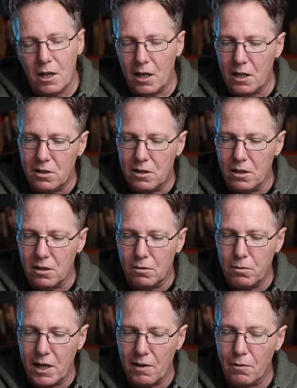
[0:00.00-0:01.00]
Is that
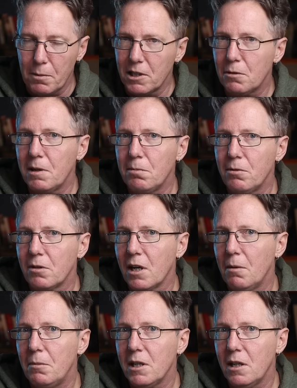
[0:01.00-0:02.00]
we have a bunch of people
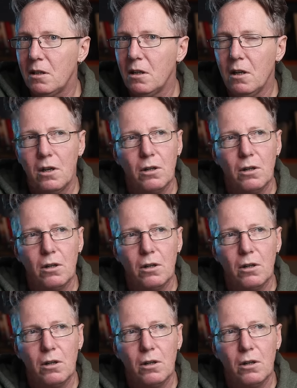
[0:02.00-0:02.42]
coming in